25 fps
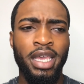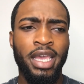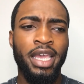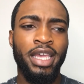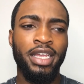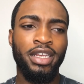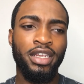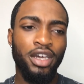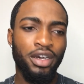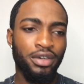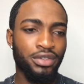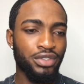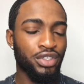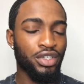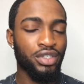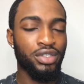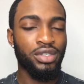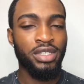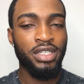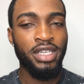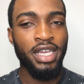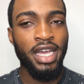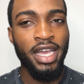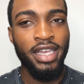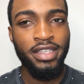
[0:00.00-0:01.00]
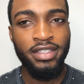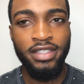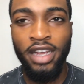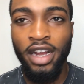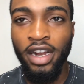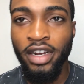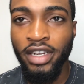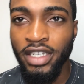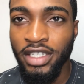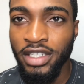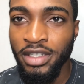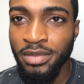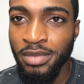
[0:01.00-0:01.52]
And also, you guys
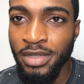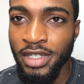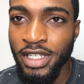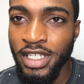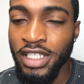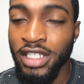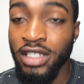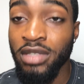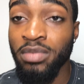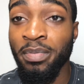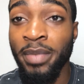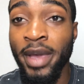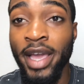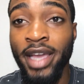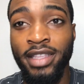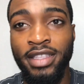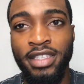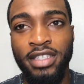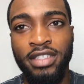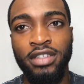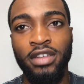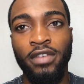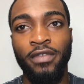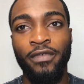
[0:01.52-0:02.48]
are gonna be expecting